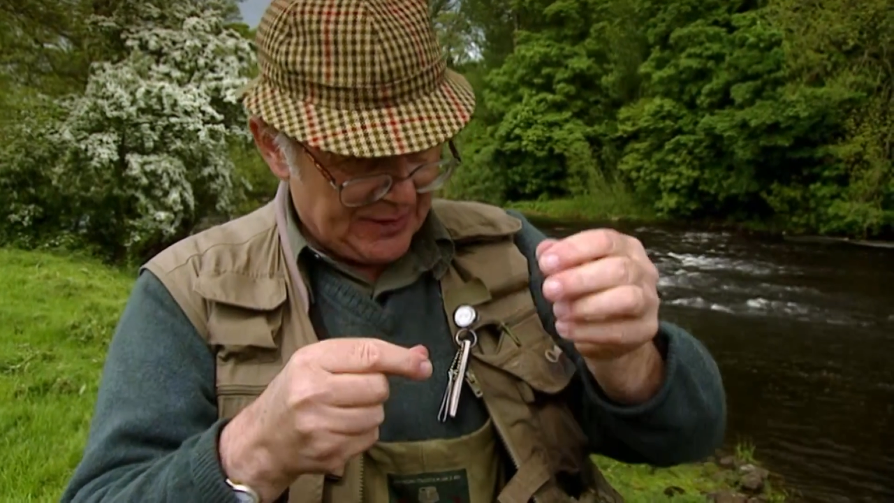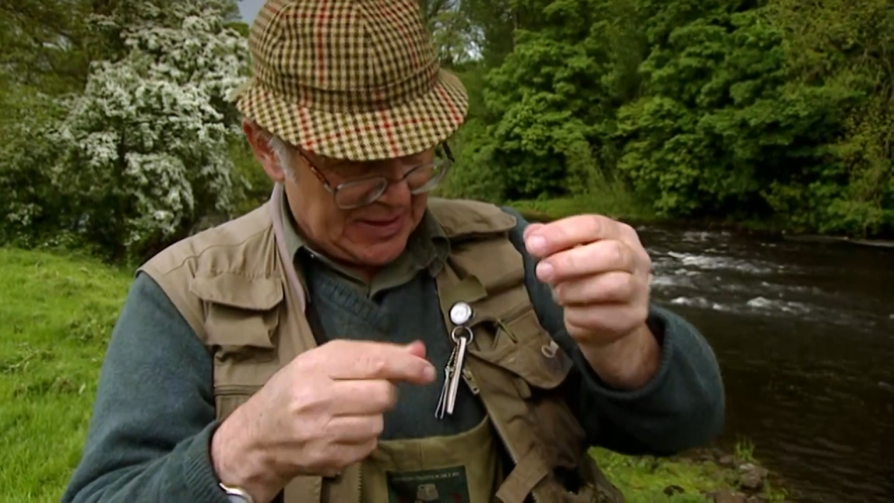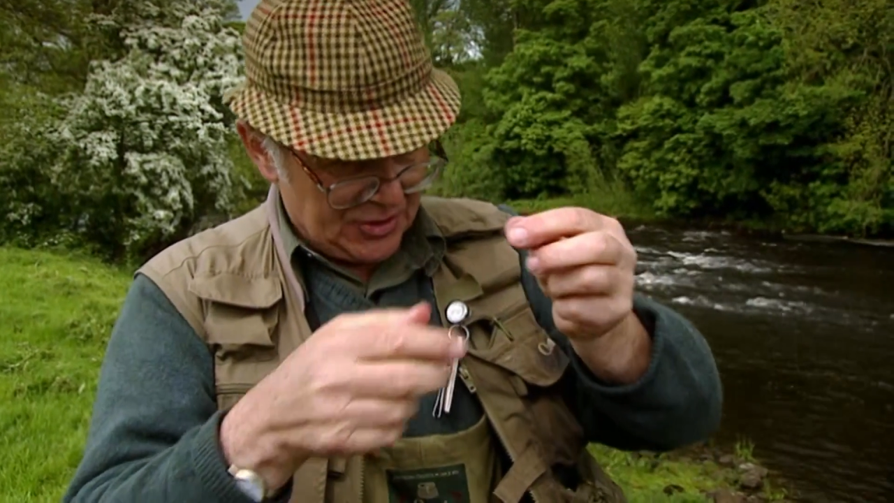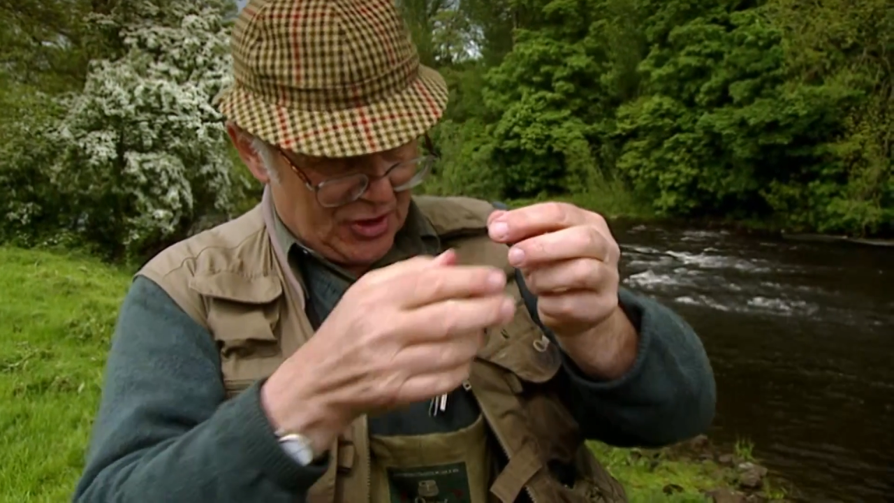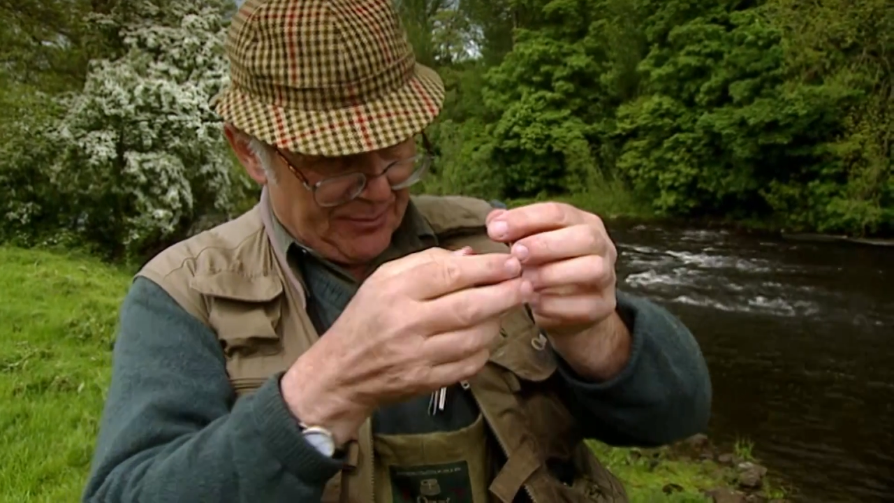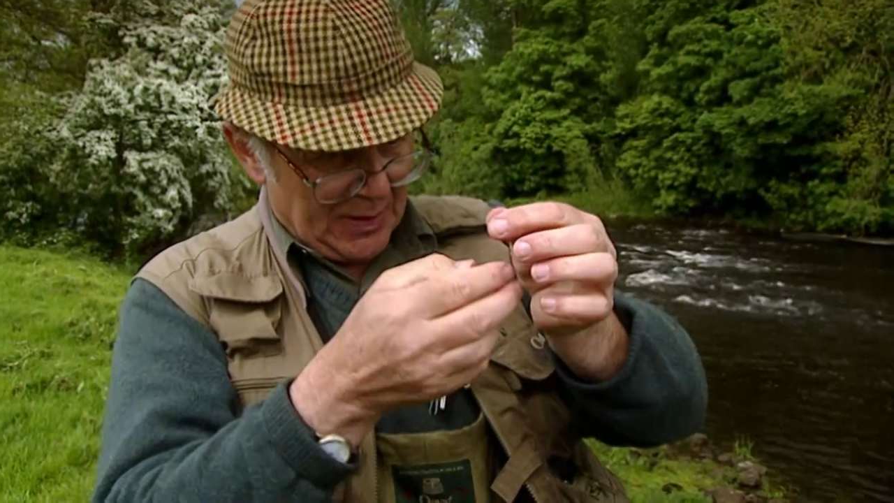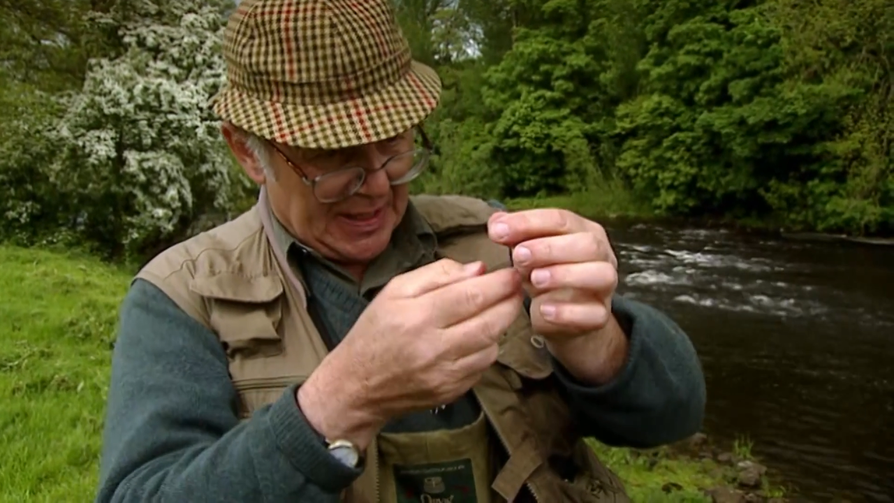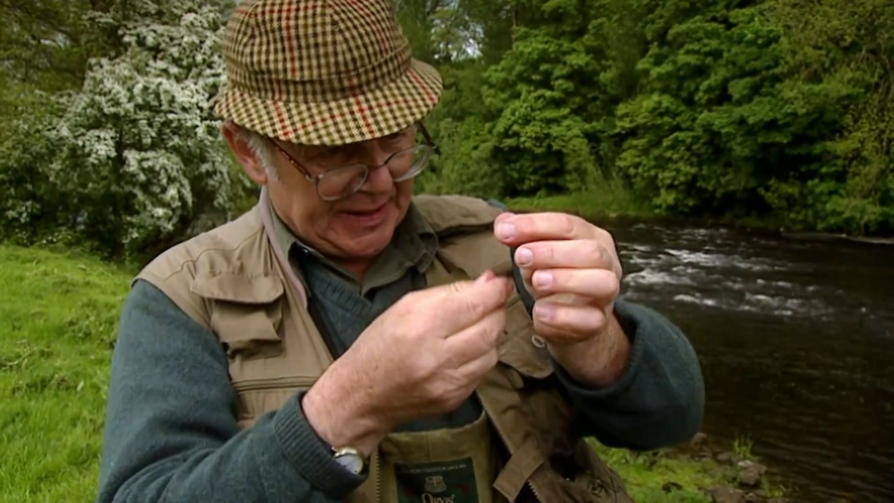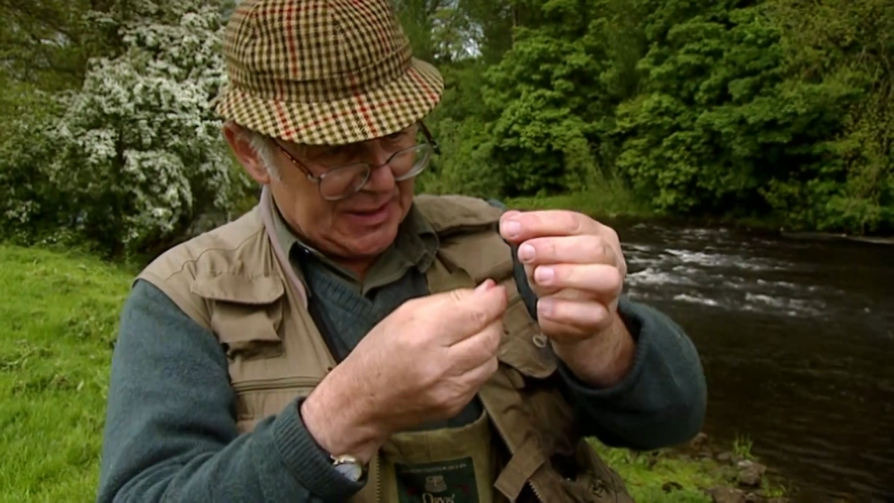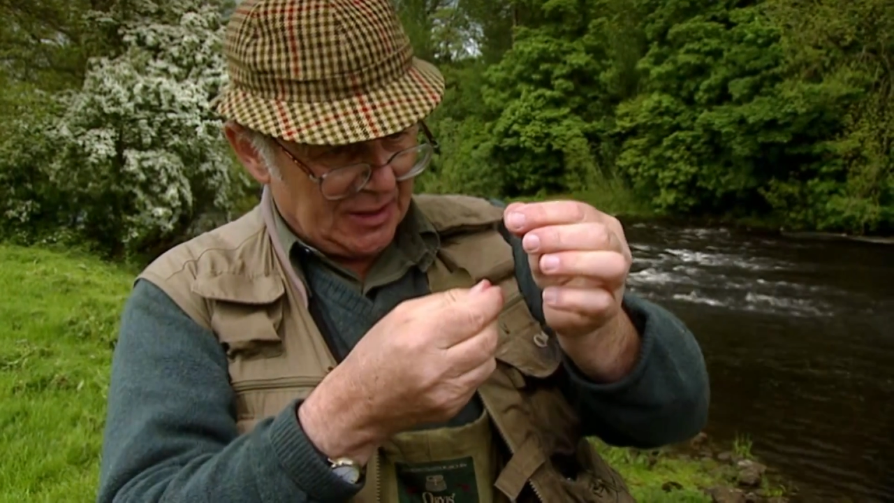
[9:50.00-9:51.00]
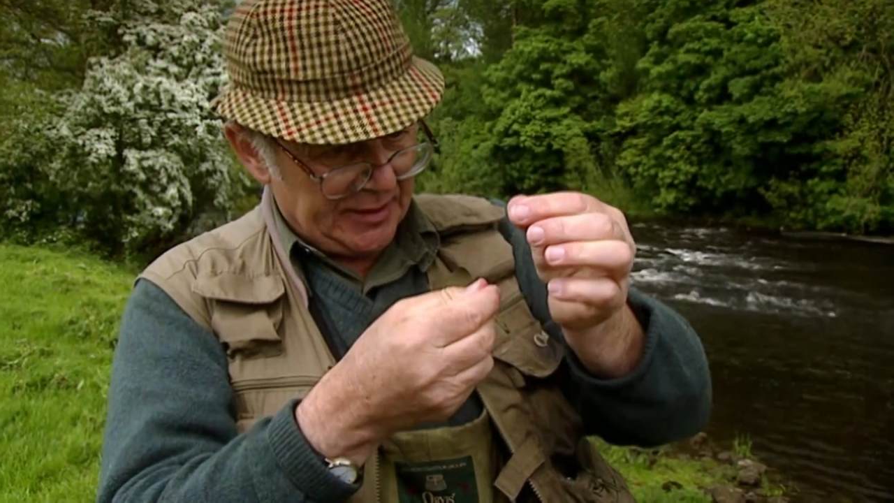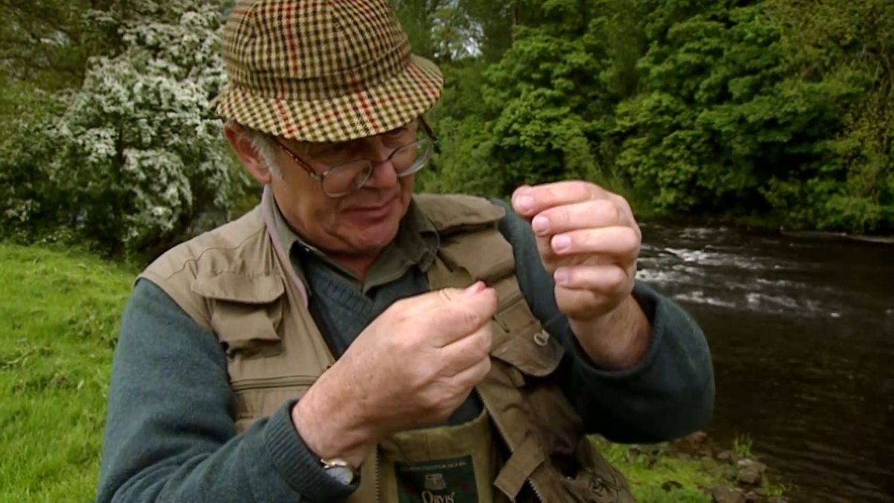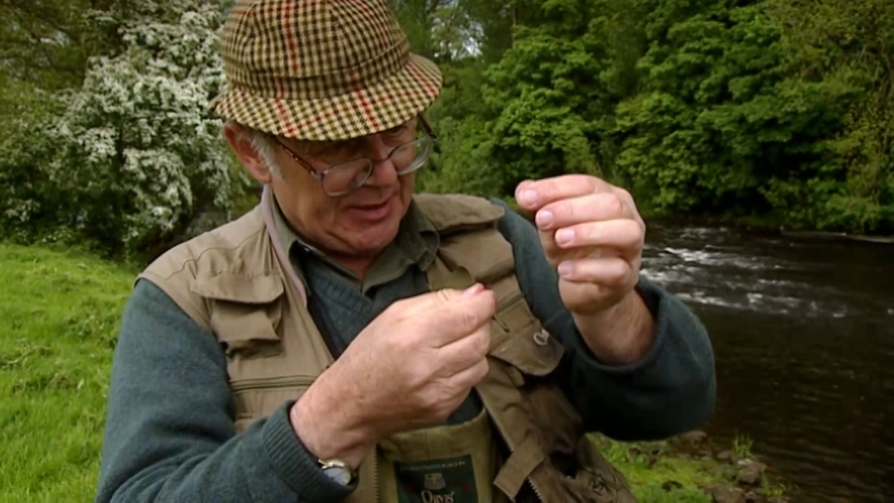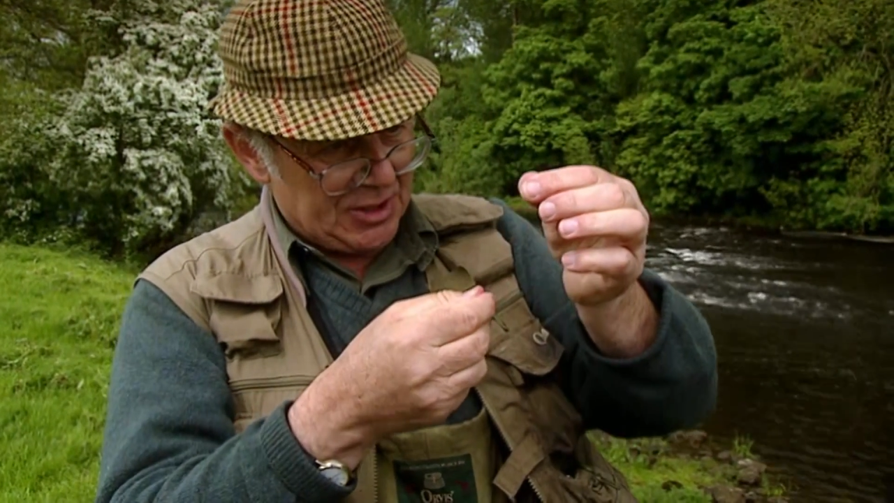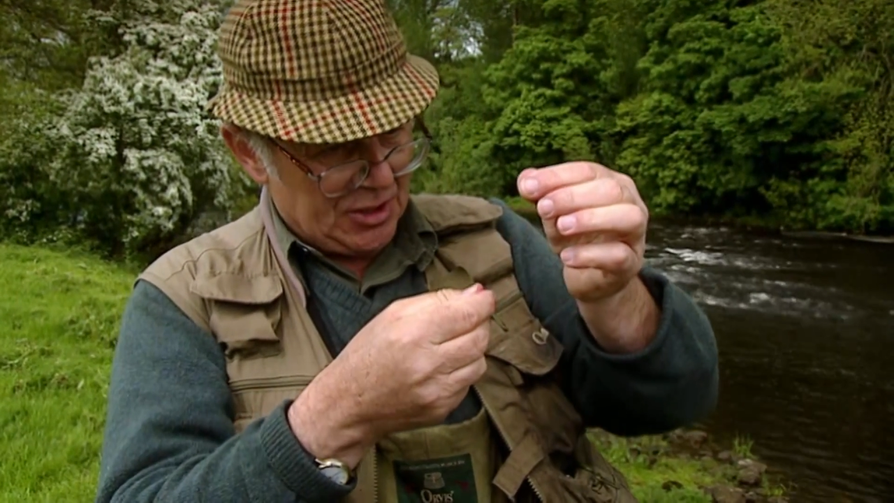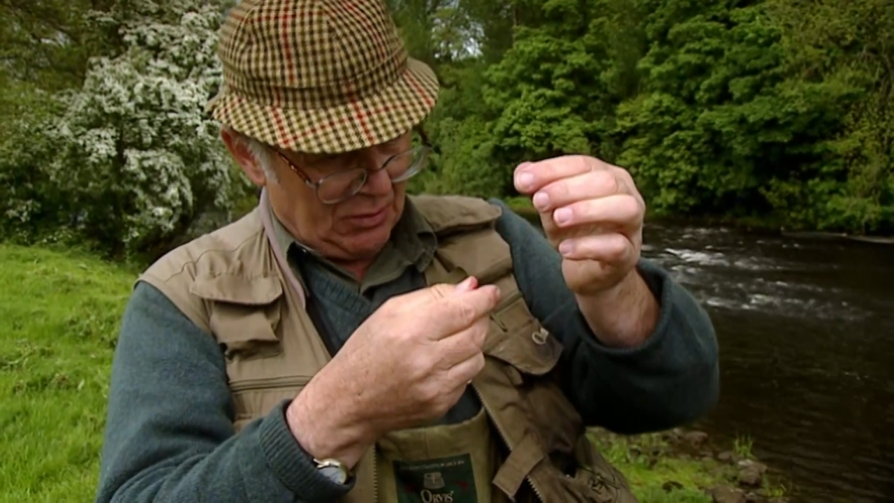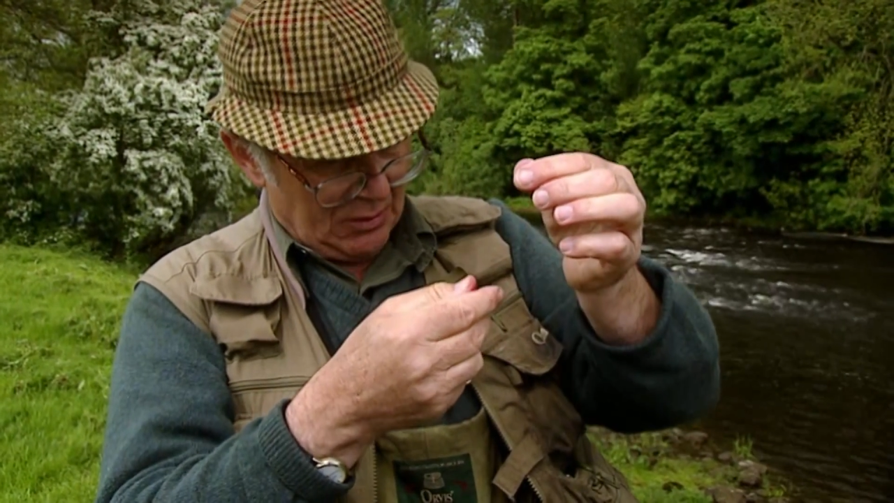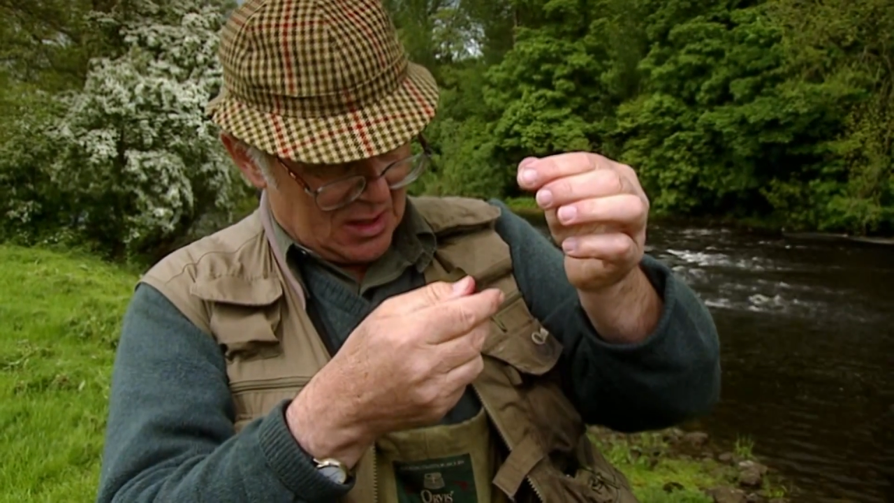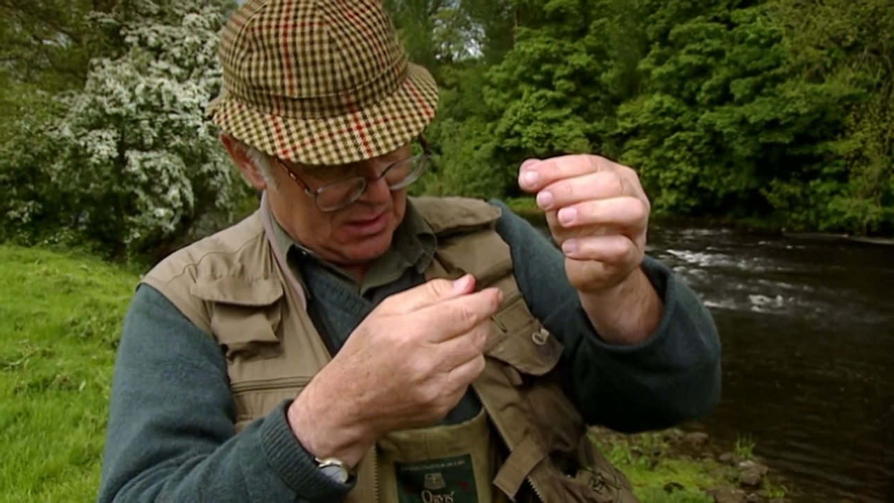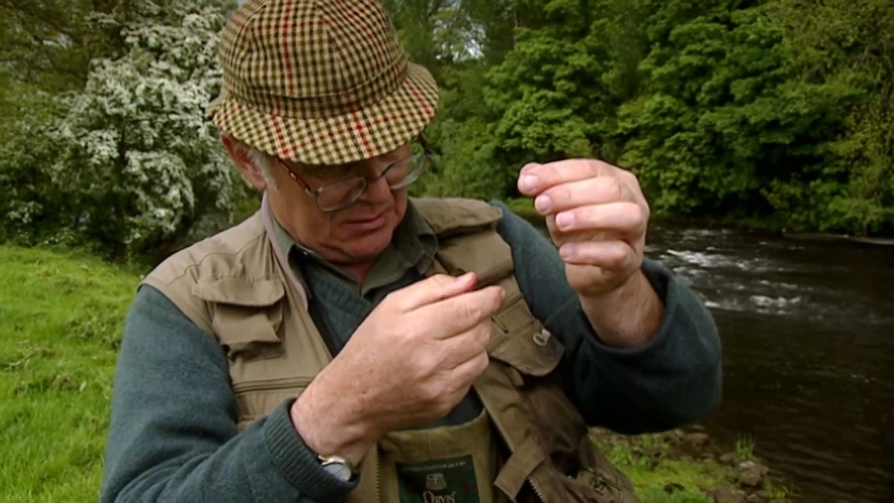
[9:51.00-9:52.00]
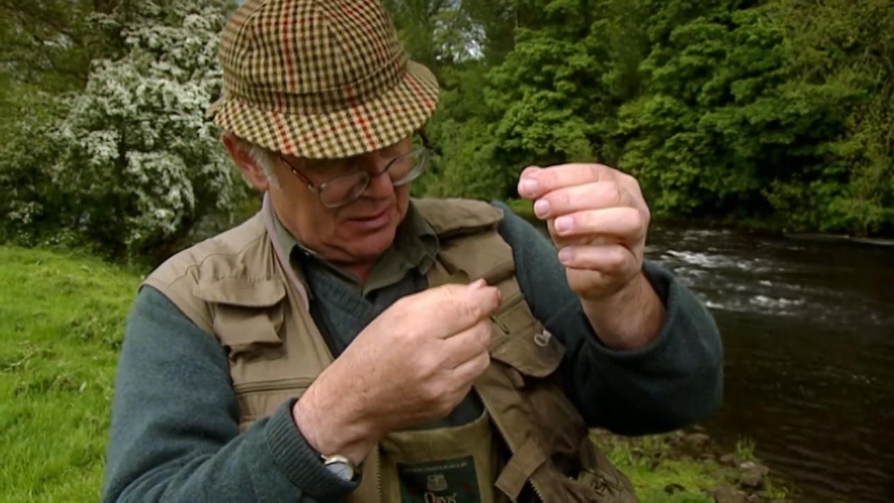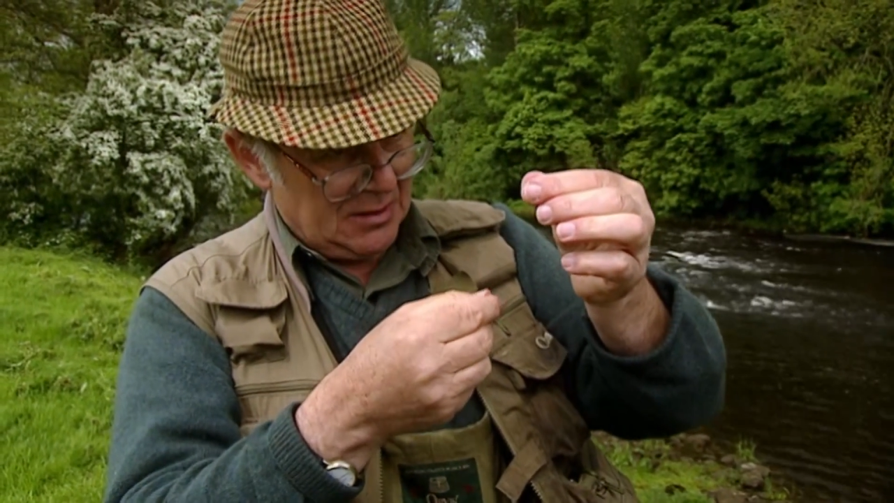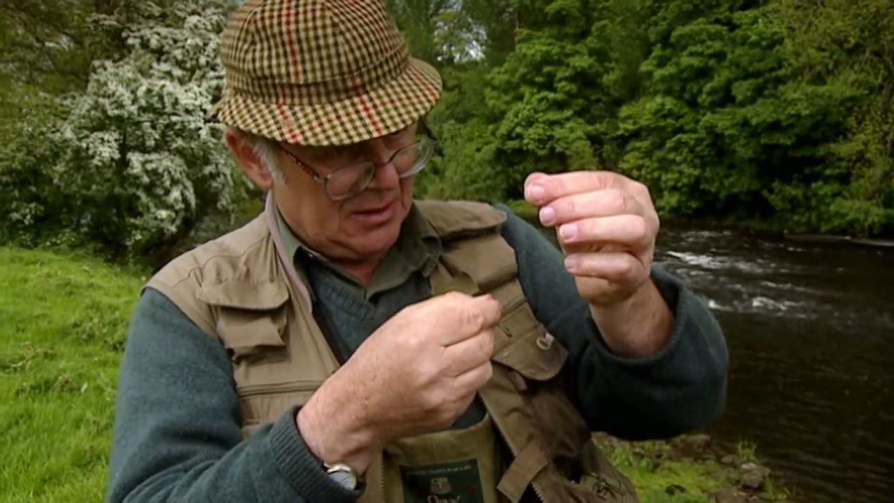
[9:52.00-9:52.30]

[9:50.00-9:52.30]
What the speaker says: that dropper leg is a little bit too long,